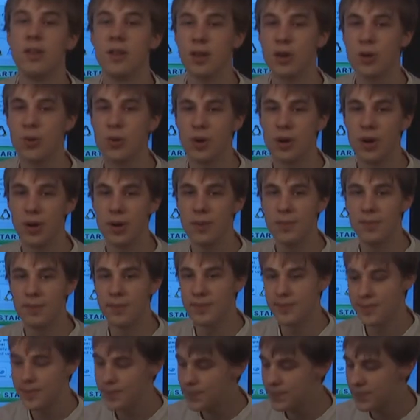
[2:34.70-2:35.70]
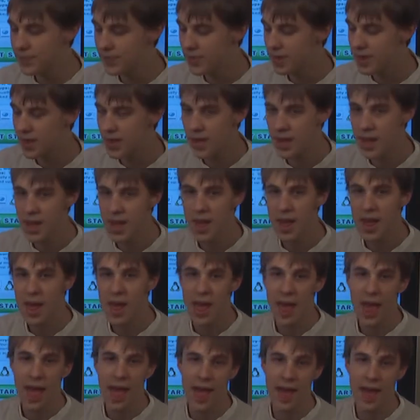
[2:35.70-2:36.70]
the corner.
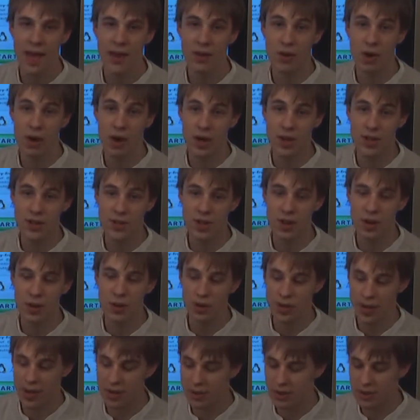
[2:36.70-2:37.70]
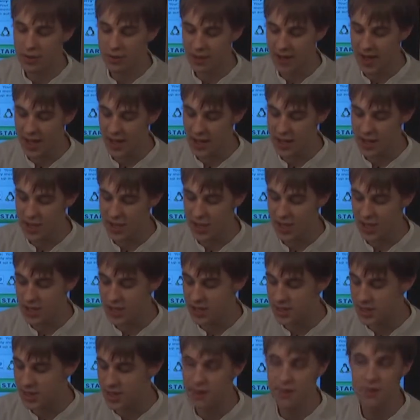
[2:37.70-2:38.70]
And also another advantage
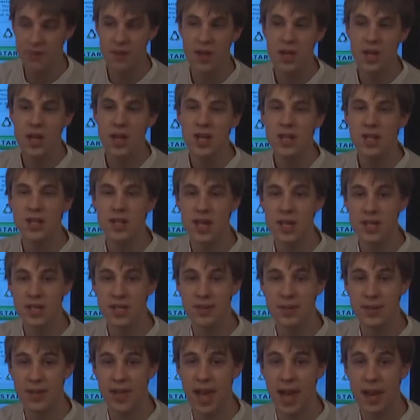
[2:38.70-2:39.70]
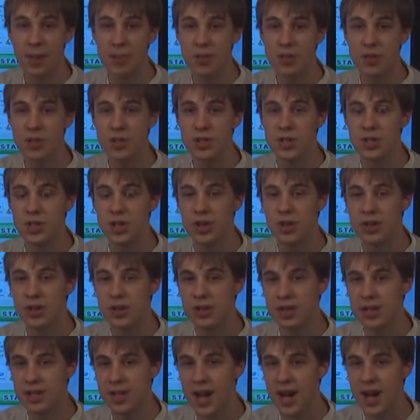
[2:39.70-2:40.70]
is if, say, something happens to
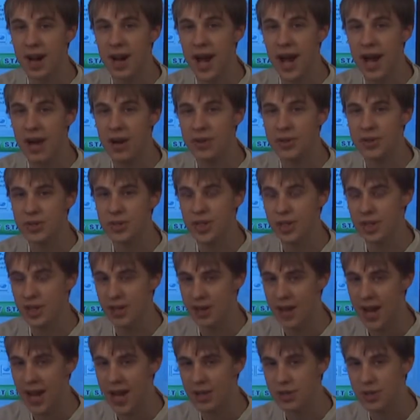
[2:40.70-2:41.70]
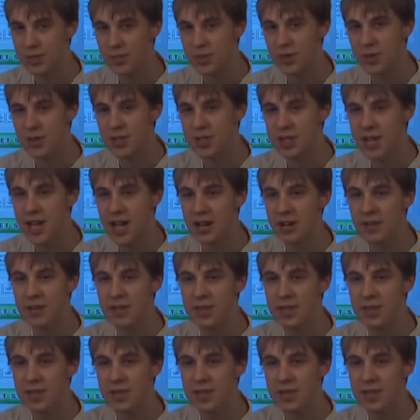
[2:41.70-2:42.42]
your entire house, like your house burns down or